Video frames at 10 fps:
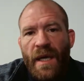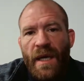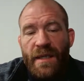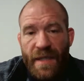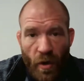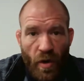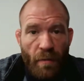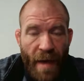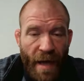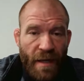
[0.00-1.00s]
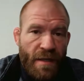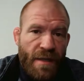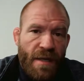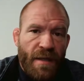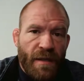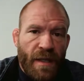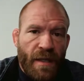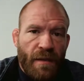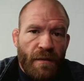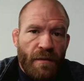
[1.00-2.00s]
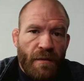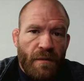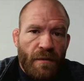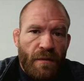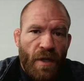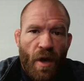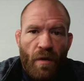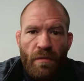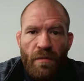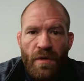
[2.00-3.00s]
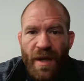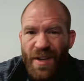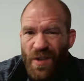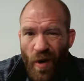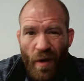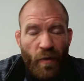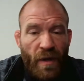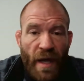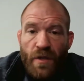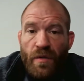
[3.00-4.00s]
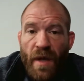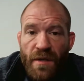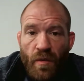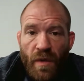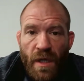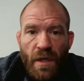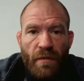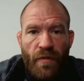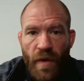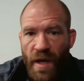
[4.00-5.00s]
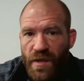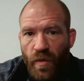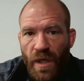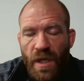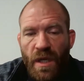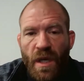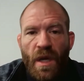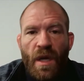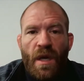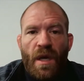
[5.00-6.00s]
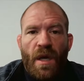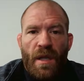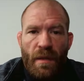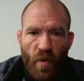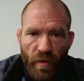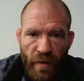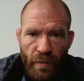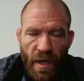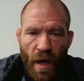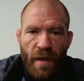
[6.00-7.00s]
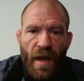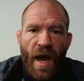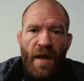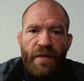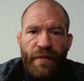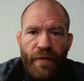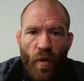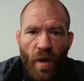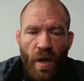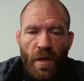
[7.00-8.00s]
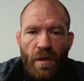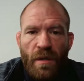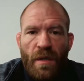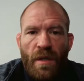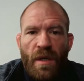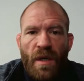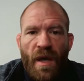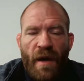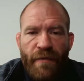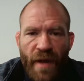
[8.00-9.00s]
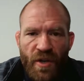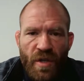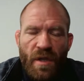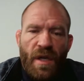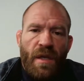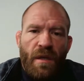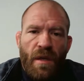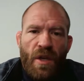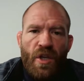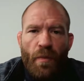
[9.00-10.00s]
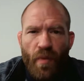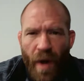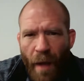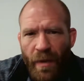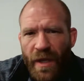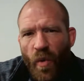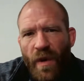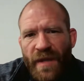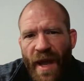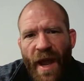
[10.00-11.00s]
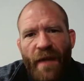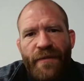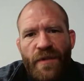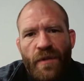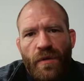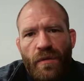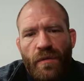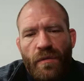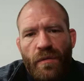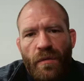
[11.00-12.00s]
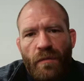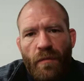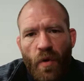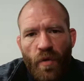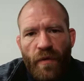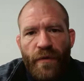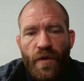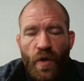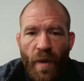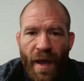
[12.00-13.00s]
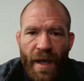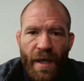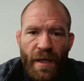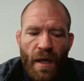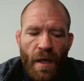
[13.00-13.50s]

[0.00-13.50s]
is get on the mat consistently. You got to start off with like 2 days a week, 3 days a week, and then move in beyond that to 4. Eventually, you're probably going to have to move to a